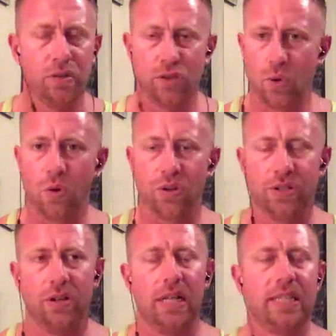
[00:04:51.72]

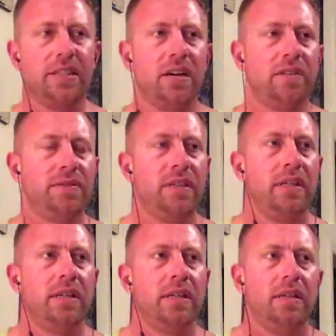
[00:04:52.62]
Zords and all that stuff.
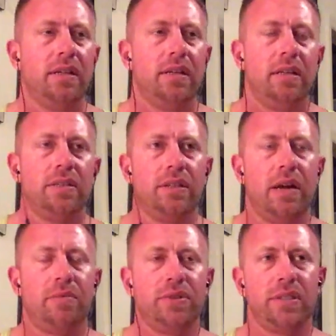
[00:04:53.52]

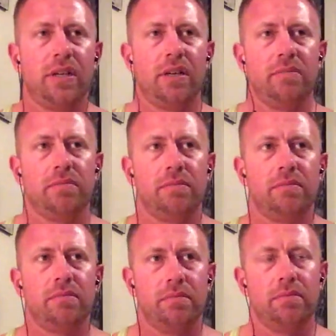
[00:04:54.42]
So that was
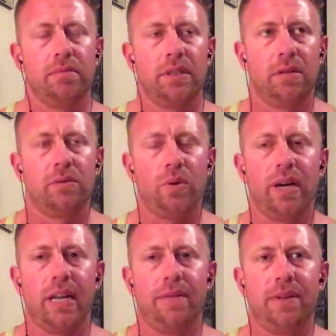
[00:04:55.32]

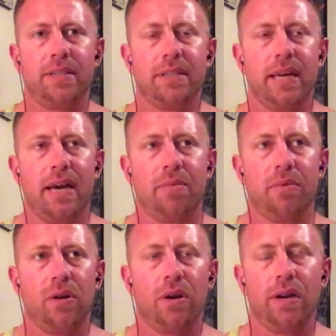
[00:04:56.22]
quite envious of
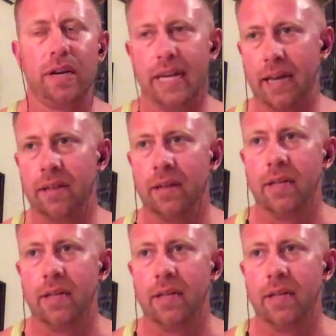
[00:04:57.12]
that regard. And he had